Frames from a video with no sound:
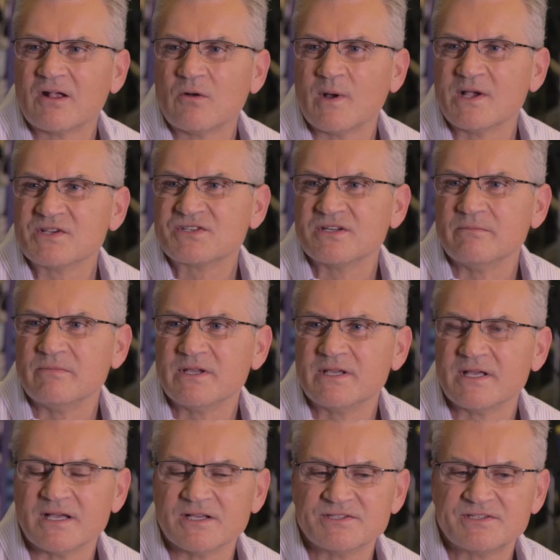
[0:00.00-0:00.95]
question
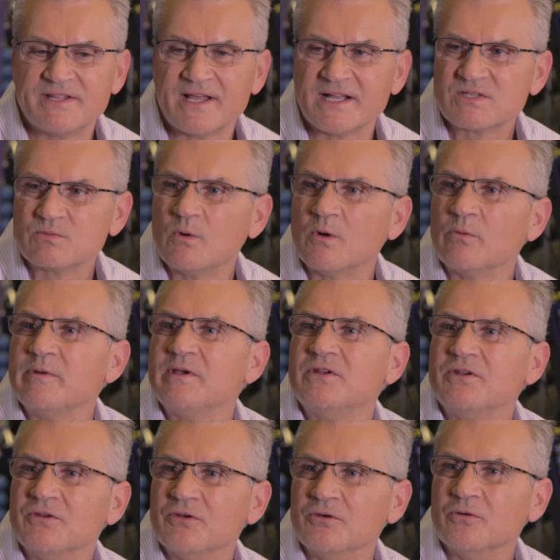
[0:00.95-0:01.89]
because that's what we
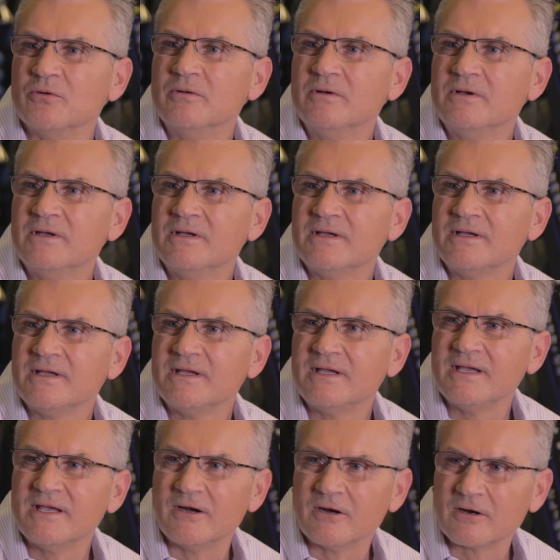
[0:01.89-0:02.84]
do
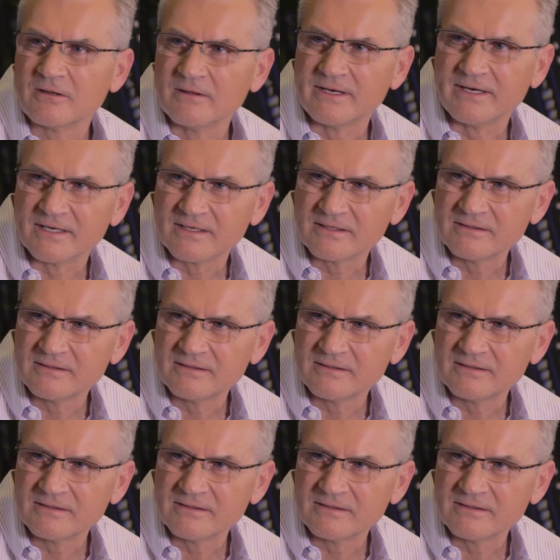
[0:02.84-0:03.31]
in our clinic.